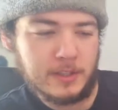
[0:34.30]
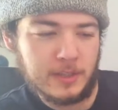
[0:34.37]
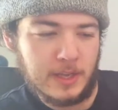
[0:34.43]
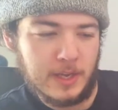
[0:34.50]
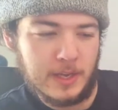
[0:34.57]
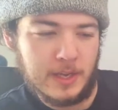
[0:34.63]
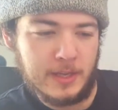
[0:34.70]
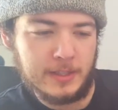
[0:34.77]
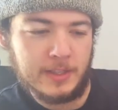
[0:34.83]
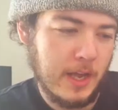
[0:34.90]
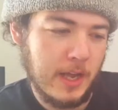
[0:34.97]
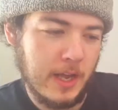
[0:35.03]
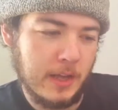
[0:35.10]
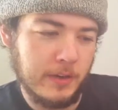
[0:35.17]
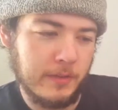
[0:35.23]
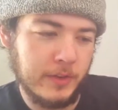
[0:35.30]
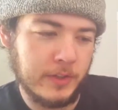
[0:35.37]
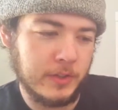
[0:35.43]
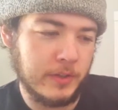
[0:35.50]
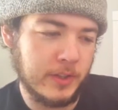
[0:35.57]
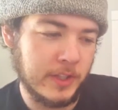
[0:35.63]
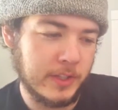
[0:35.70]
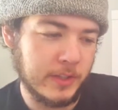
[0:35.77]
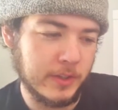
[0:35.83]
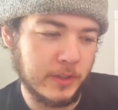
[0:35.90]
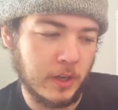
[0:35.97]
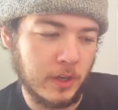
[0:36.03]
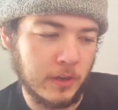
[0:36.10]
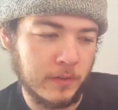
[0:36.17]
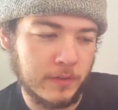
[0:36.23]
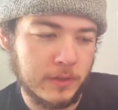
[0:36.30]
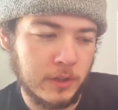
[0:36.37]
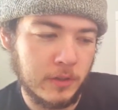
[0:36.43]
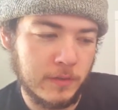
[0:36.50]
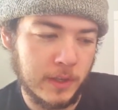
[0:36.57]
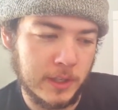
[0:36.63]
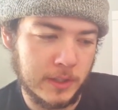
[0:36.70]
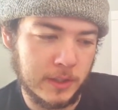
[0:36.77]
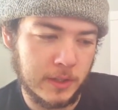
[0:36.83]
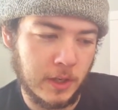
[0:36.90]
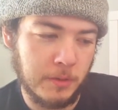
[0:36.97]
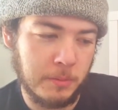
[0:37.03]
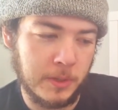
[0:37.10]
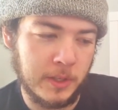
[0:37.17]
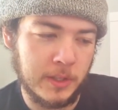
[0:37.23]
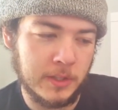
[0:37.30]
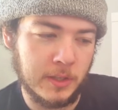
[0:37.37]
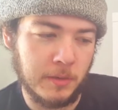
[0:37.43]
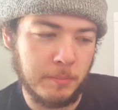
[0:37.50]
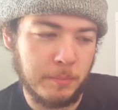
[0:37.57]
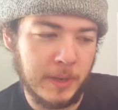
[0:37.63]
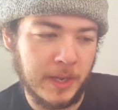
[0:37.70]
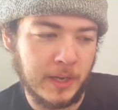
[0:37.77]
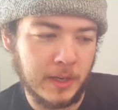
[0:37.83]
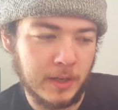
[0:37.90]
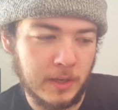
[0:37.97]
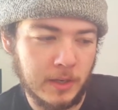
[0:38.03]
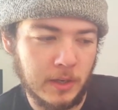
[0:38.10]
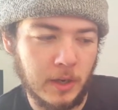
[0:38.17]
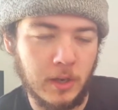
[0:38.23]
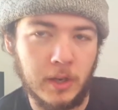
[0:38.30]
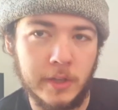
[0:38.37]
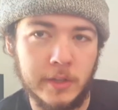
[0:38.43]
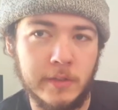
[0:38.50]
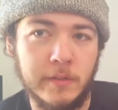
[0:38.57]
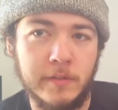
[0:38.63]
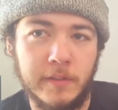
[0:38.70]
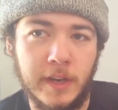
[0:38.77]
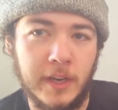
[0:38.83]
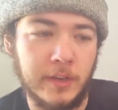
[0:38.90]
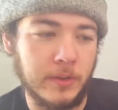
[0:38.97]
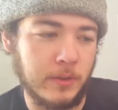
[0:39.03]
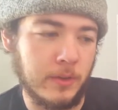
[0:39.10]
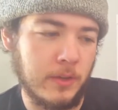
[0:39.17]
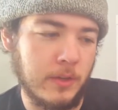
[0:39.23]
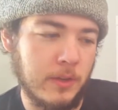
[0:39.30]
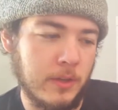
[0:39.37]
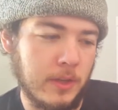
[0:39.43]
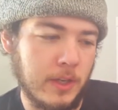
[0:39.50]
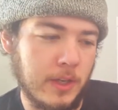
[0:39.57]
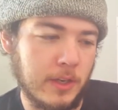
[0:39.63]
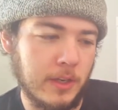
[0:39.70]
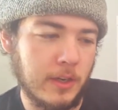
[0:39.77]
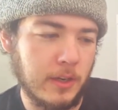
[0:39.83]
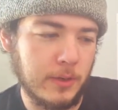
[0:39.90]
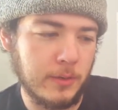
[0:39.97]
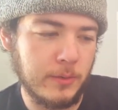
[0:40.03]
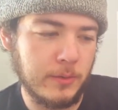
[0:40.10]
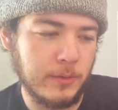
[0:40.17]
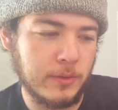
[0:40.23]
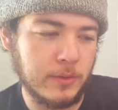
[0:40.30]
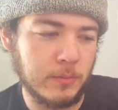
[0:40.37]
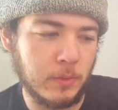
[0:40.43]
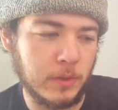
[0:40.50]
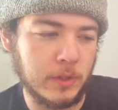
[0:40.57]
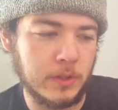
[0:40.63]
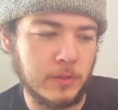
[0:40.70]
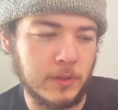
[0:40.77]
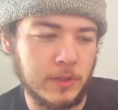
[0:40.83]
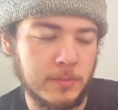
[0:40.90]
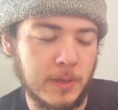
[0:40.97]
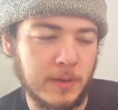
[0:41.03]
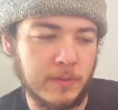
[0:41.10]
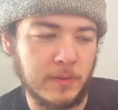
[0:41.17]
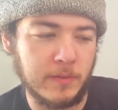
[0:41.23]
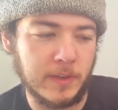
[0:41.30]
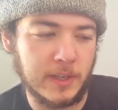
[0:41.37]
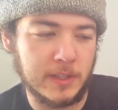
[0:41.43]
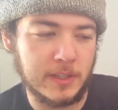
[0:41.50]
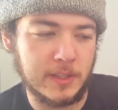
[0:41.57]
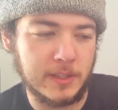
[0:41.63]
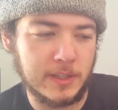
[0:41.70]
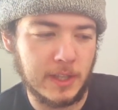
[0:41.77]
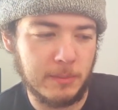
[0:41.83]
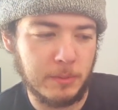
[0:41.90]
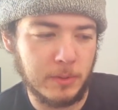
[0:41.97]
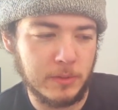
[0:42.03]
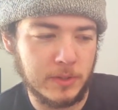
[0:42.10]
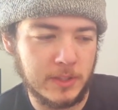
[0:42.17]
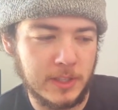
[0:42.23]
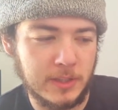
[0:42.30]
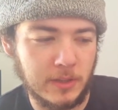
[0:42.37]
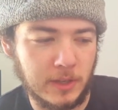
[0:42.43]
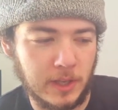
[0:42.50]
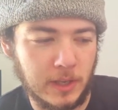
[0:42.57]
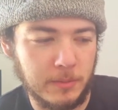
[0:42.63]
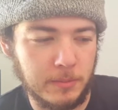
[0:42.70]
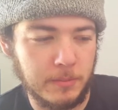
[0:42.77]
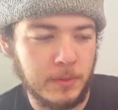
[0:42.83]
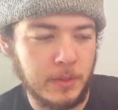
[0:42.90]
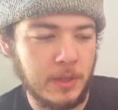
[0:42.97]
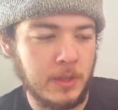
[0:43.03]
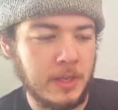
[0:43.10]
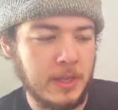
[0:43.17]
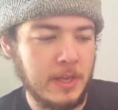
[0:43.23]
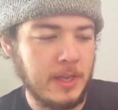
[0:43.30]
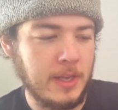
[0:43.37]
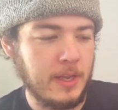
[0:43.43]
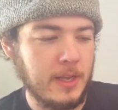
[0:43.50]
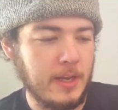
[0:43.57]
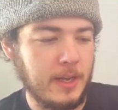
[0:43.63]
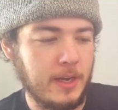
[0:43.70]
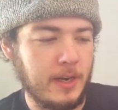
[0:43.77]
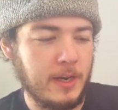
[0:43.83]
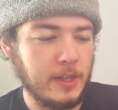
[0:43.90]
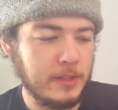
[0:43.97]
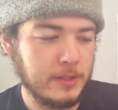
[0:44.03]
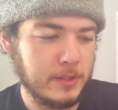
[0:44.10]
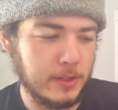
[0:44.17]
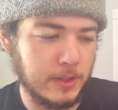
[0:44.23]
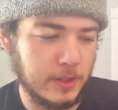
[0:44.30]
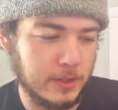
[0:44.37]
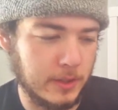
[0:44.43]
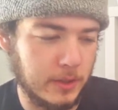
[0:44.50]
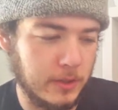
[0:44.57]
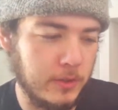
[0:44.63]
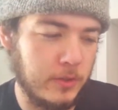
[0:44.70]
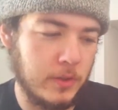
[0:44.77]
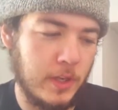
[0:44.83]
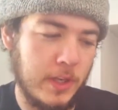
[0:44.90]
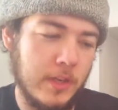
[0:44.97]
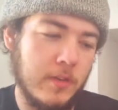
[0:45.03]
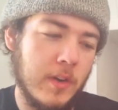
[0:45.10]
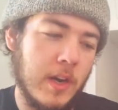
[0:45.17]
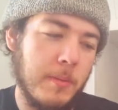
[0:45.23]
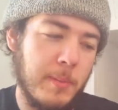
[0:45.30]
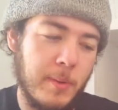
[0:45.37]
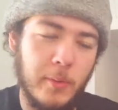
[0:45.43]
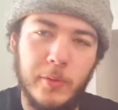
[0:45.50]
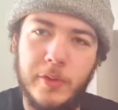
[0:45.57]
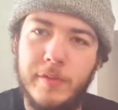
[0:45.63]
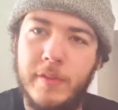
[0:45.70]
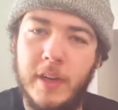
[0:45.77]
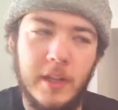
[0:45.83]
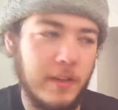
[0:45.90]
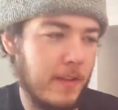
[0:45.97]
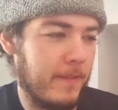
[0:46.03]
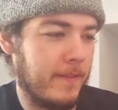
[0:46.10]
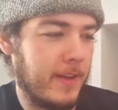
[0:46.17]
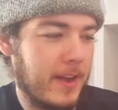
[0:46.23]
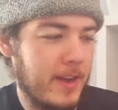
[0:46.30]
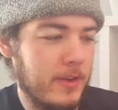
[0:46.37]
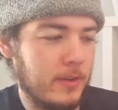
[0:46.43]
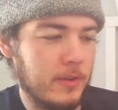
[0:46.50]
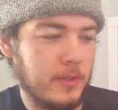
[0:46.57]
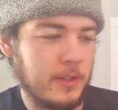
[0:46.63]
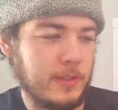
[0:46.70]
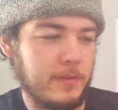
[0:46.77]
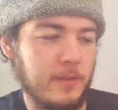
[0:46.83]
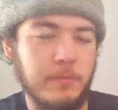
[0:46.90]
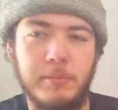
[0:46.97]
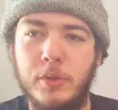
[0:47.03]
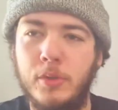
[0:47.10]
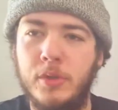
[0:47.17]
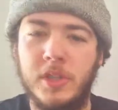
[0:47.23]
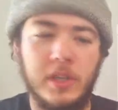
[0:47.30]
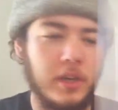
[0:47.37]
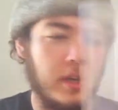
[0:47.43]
10th anniversary edition of 2,000 copies on pink coloured vinyl. Includes What Did You Expect from the Vaccines demos, digital album, and an insert. It's on 180 gram Audiophile vinyl. It's from Music on